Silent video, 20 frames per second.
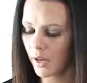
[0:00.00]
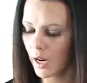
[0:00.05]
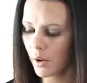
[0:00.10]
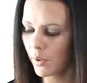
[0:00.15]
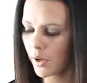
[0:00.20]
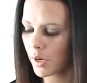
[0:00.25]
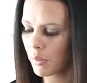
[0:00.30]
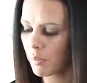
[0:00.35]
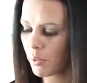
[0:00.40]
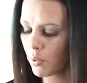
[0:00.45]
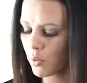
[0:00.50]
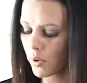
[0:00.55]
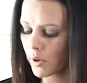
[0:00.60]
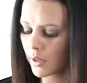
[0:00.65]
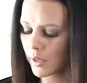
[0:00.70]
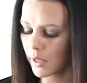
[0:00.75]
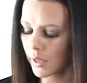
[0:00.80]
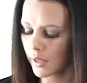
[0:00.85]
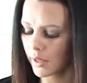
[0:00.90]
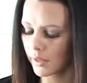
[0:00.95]
Now we're gonna pour
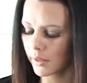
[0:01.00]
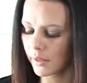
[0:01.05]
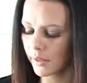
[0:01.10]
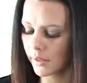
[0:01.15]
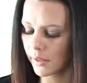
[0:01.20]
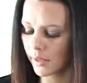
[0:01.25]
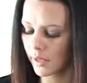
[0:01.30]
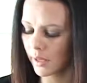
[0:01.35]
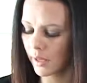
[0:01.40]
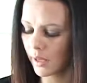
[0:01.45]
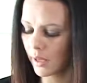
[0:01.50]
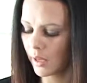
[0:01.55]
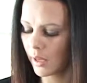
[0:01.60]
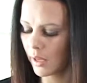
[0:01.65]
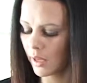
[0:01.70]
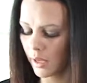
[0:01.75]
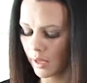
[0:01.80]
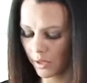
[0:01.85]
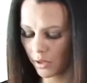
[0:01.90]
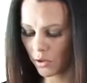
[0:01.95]
this
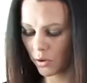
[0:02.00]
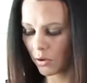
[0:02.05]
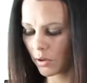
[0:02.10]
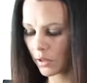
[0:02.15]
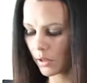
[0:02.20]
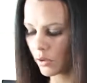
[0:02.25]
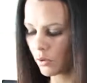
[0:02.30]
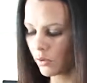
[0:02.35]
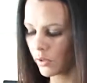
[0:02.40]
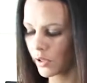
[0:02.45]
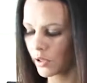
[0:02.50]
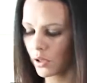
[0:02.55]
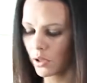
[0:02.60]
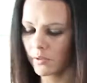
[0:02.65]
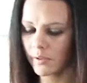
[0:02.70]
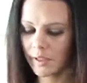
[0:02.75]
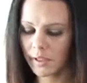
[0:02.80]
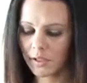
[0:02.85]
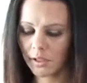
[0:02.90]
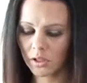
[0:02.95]
into our little
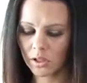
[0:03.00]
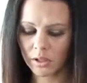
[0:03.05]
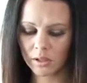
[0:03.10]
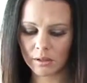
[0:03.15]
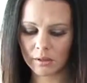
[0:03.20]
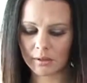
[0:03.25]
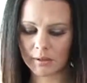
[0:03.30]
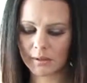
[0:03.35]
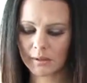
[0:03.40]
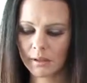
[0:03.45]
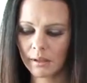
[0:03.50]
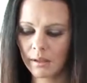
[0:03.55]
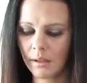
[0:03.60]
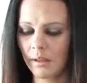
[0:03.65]
serving dishes.